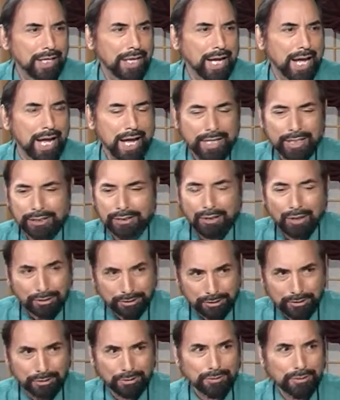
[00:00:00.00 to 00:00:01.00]
And it's
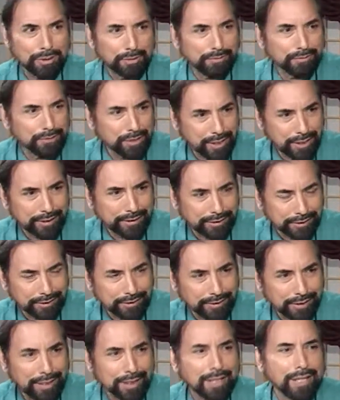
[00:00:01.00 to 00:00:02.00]
also the feast
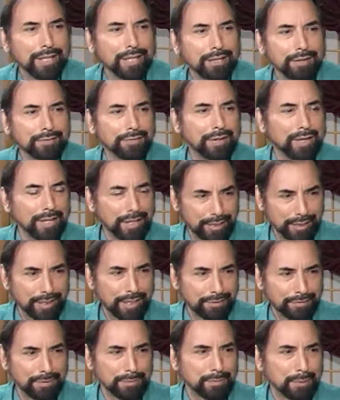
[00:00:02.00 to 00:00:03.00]
of
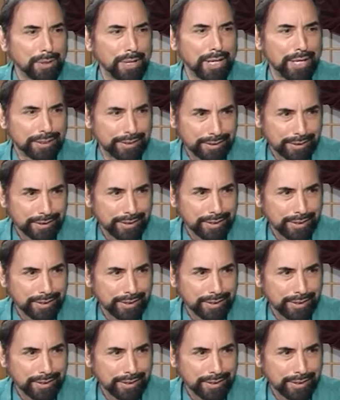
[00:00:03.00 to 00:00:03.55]
unleavened bread.